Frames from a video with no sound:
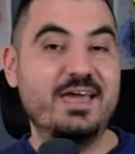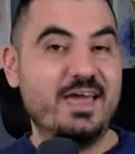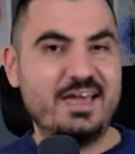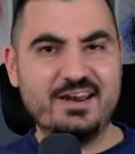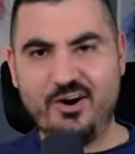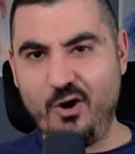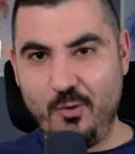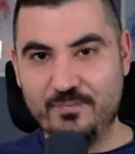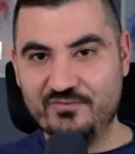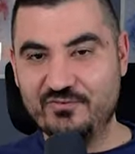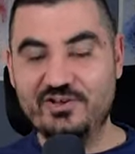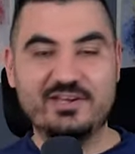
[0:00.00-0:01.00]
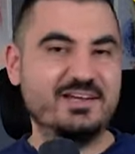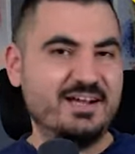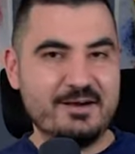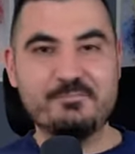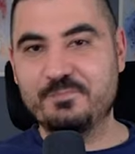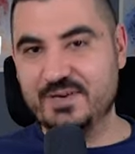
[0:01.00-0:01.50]
and hopefully
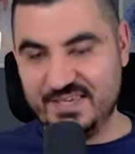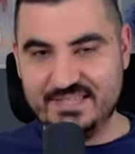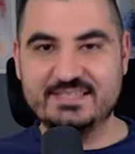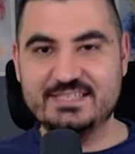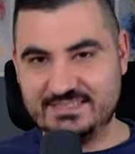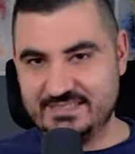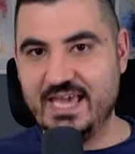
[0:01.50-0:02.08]
complete this